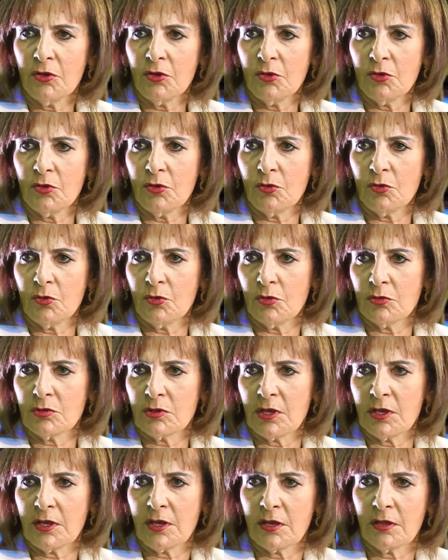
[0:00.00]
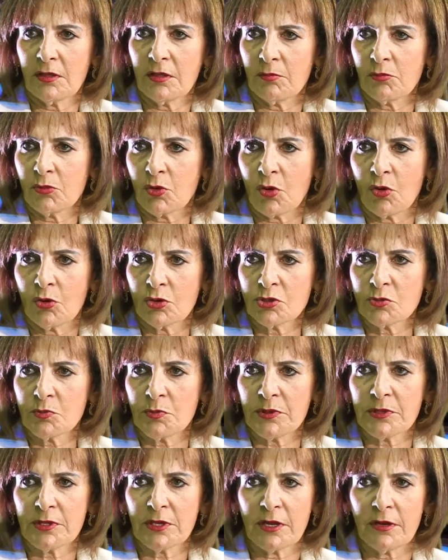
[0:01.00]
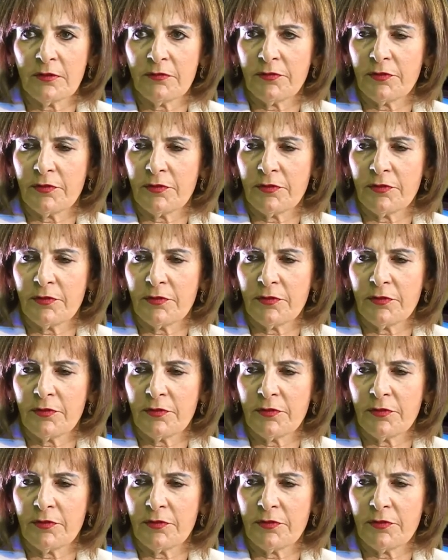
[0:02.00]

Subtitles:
you know, taking them to hospital,